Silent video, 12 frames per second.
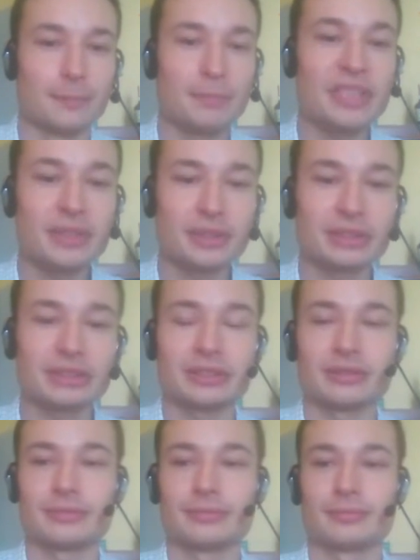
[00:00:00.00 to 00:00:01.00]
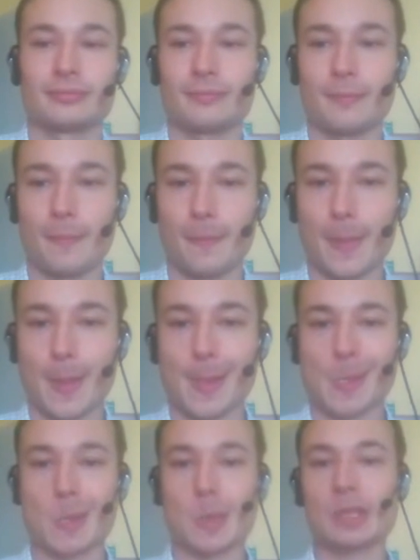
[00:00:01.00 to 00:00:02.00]
Because
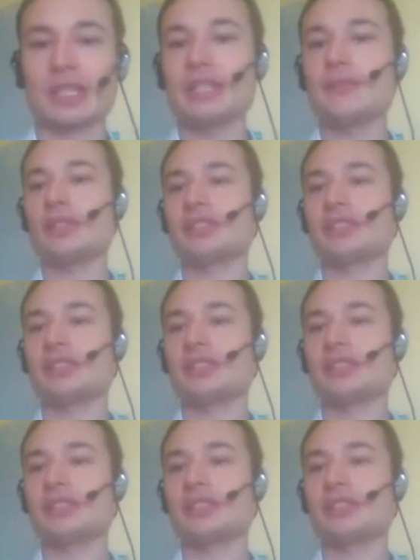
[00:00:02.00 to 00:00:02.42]
even